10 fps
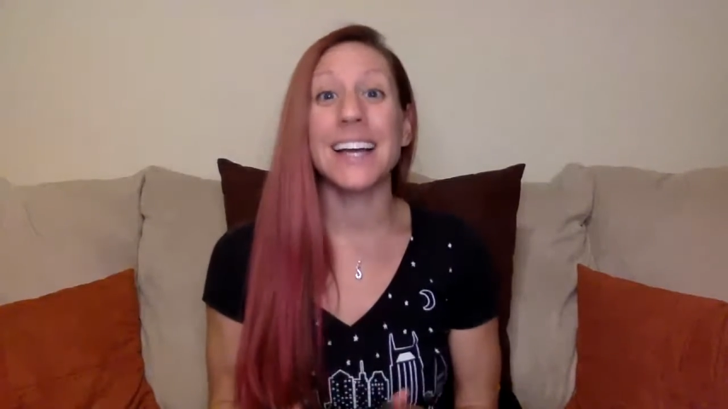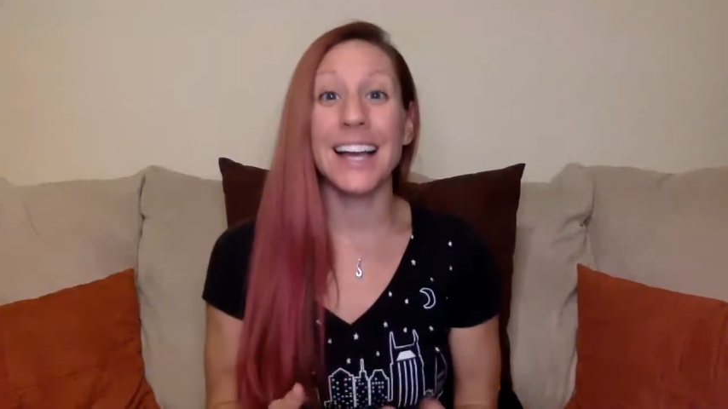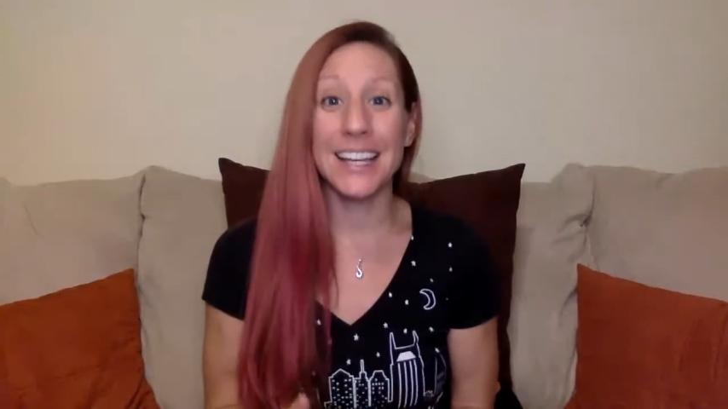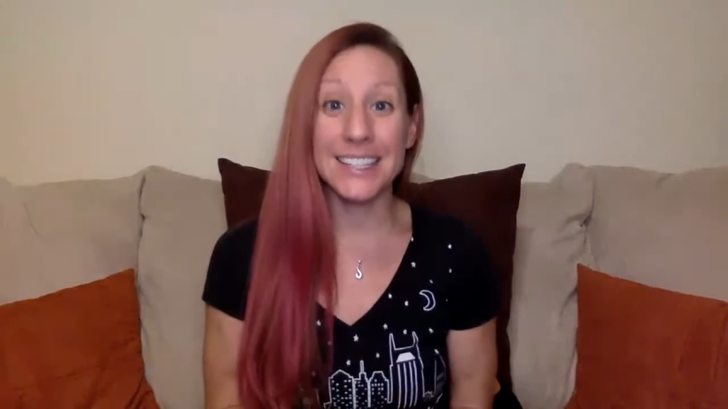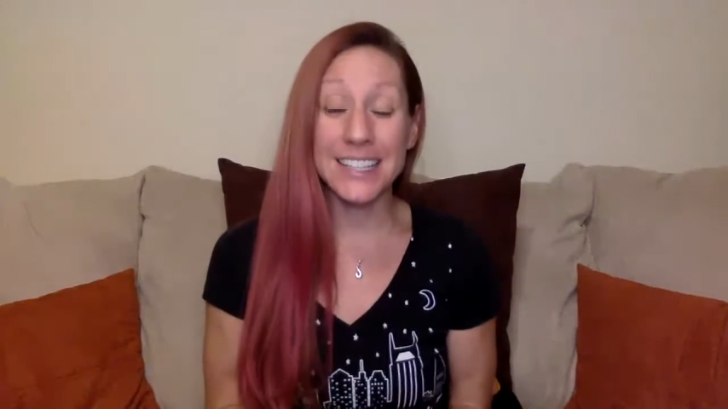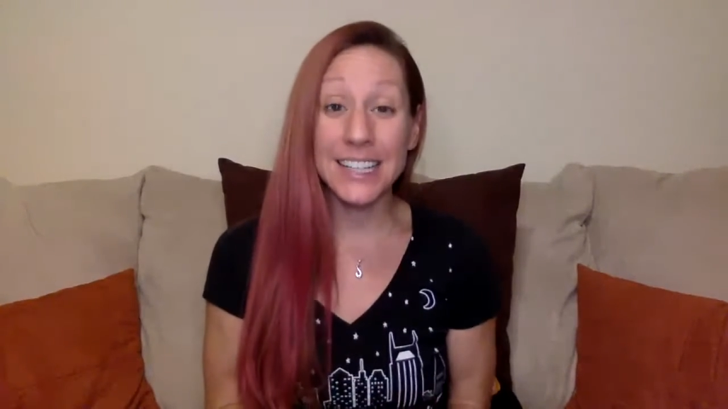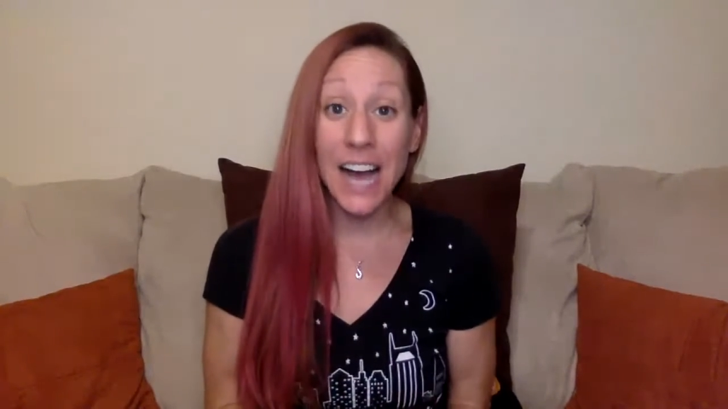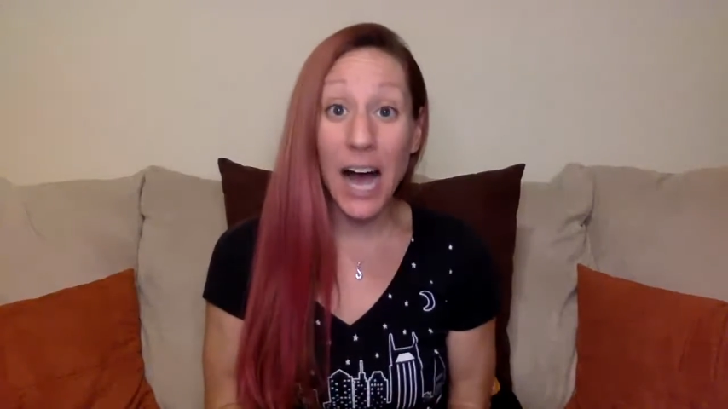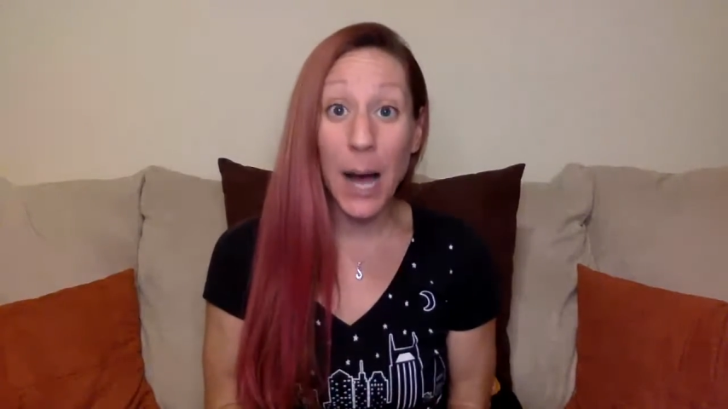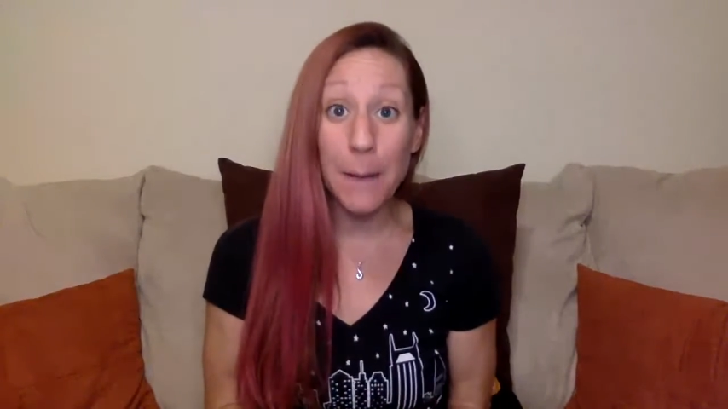and
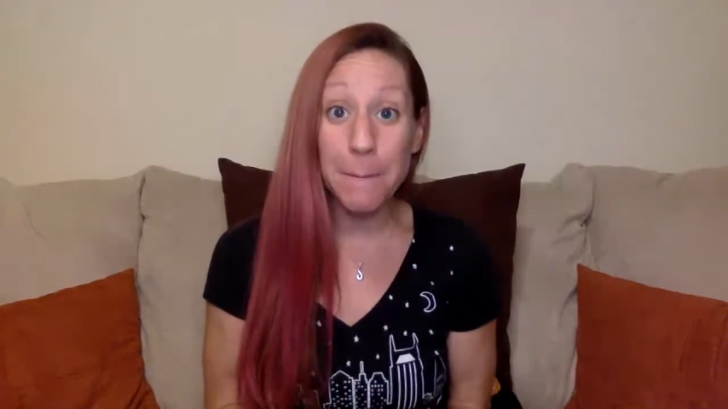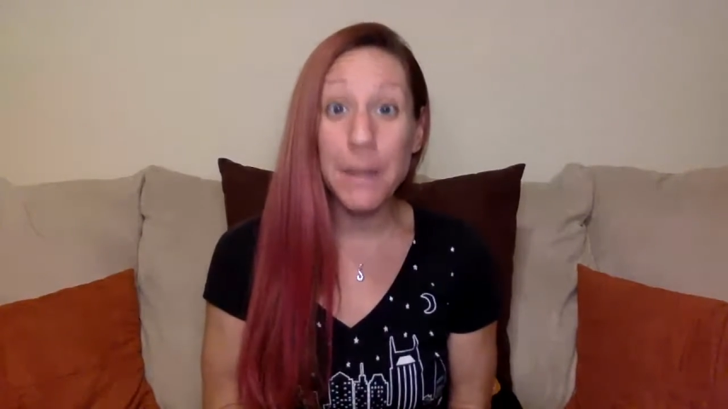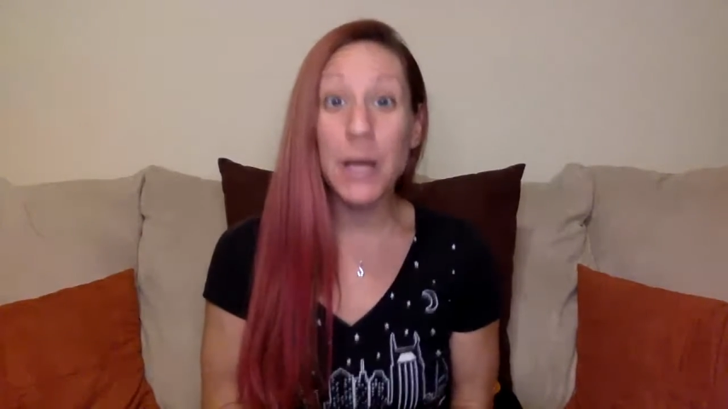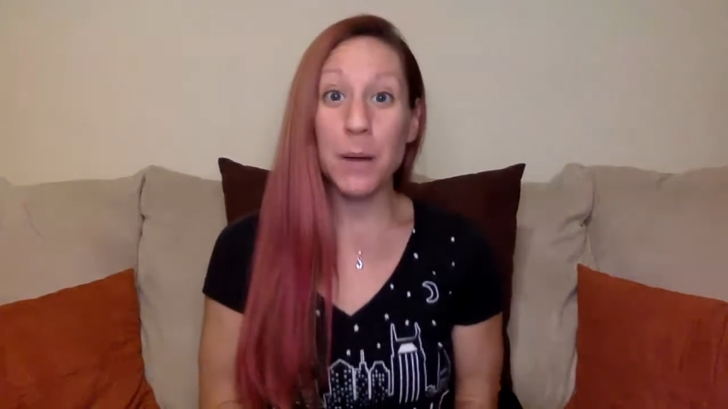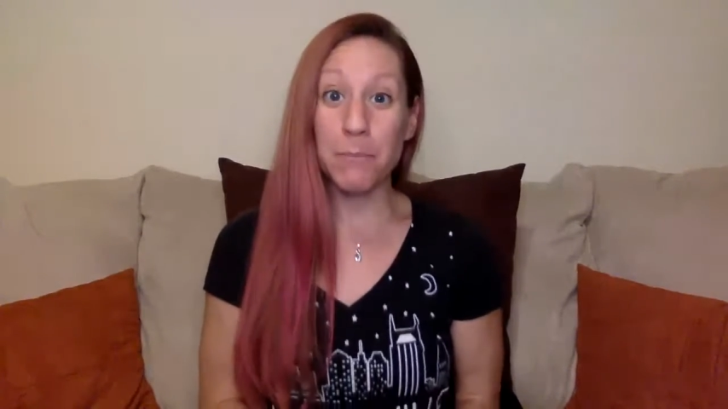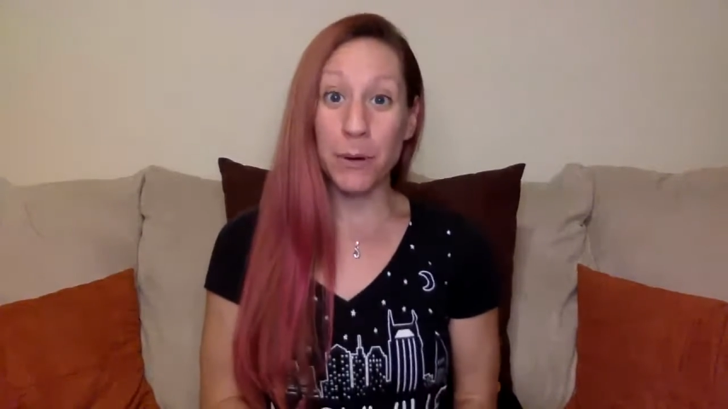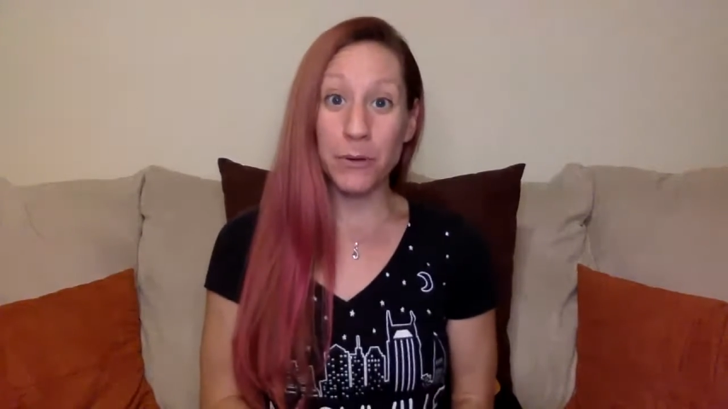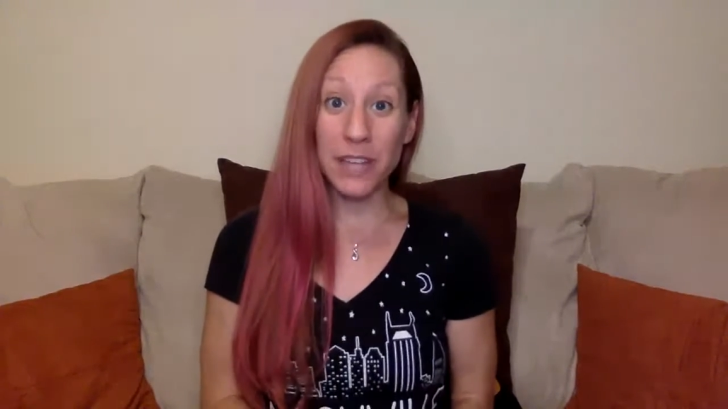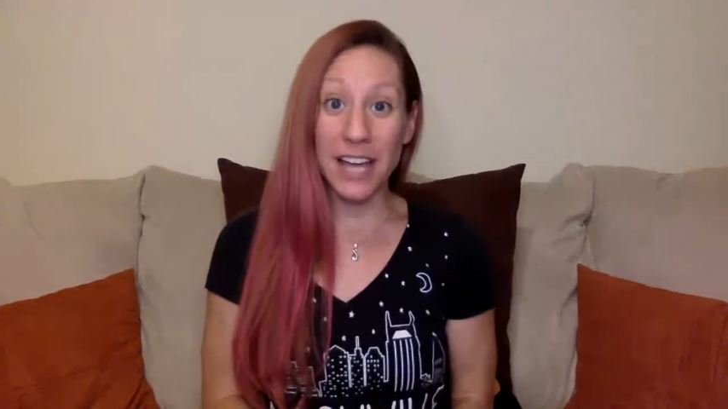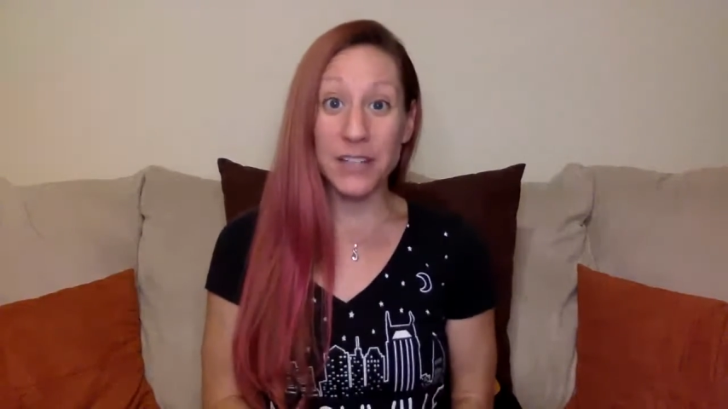gum both
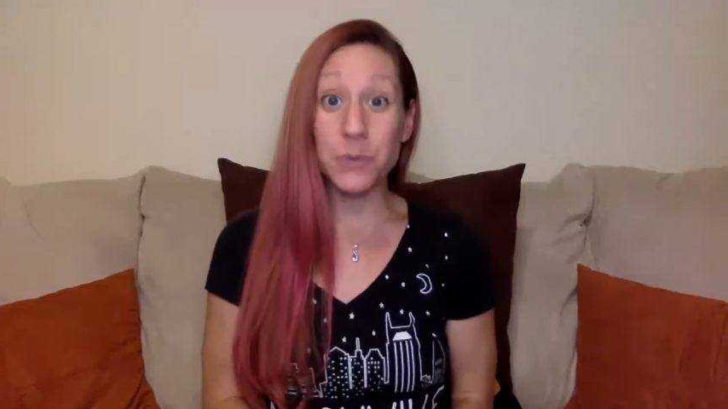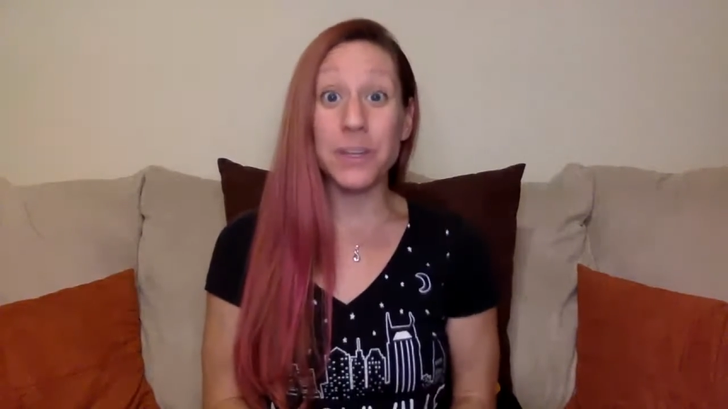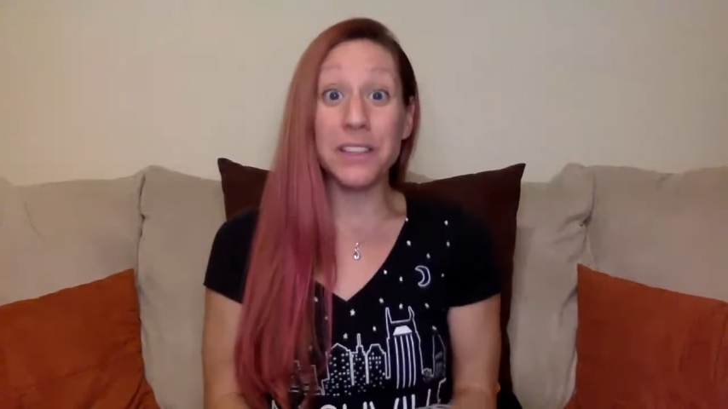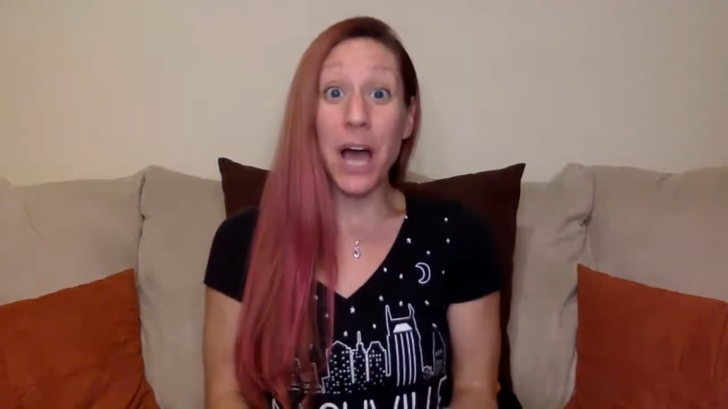end with